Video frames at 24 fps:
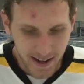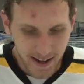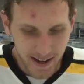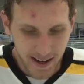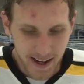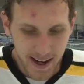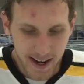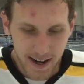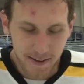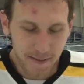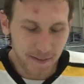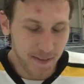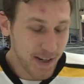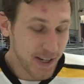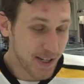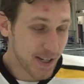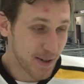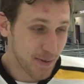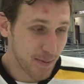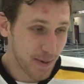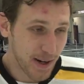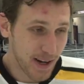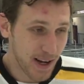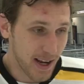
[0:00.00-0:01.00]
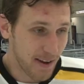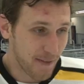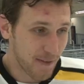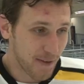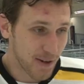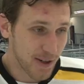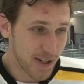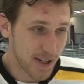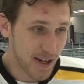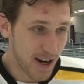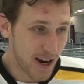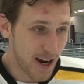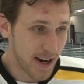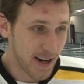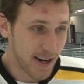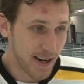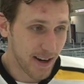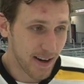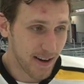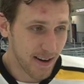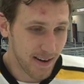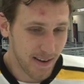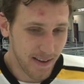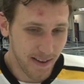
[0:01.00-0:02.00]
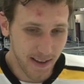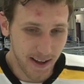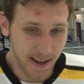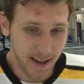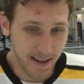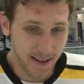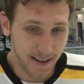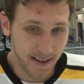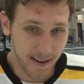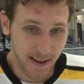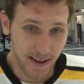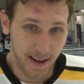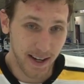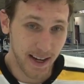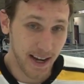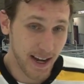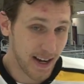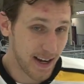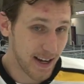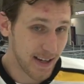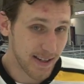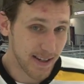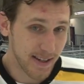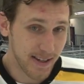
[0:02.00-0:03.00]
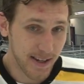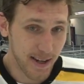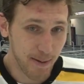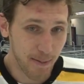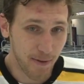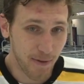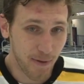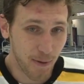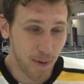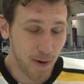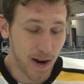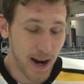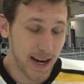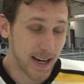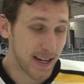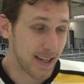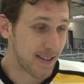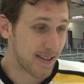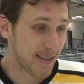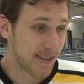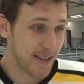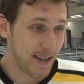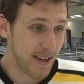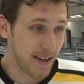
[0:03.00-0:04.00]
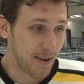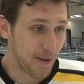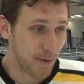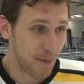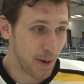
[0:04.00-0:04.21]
He had a vision when I first got here that, again, as I said before, I didn't see.